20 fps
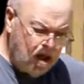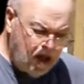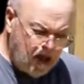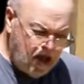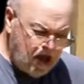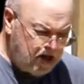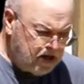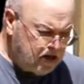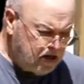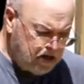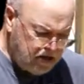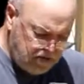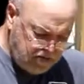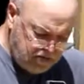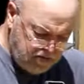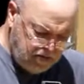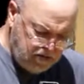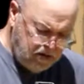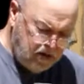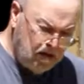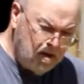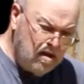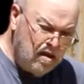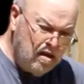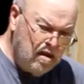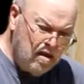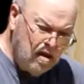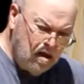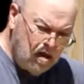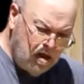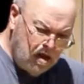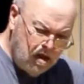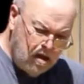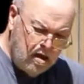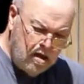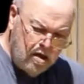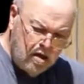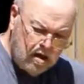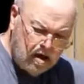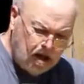and
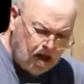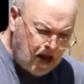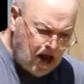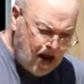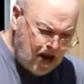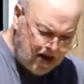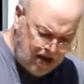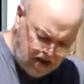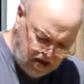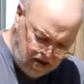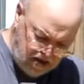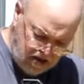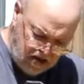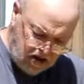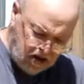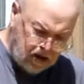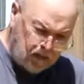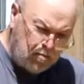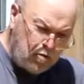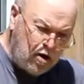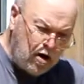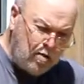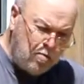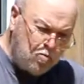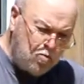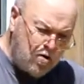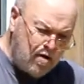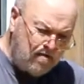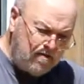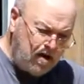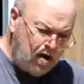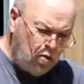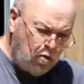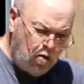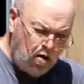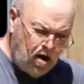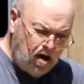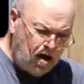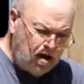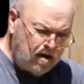you can kind of, you can put them wherever you
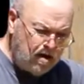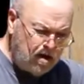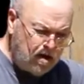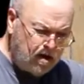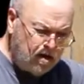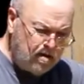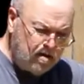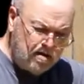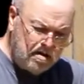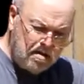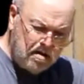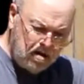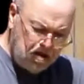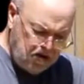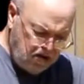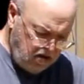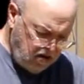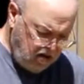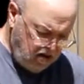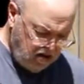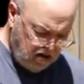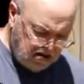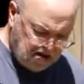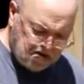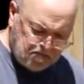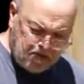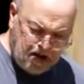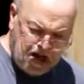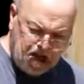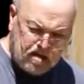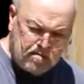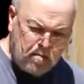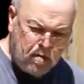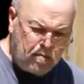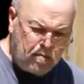want. You can space them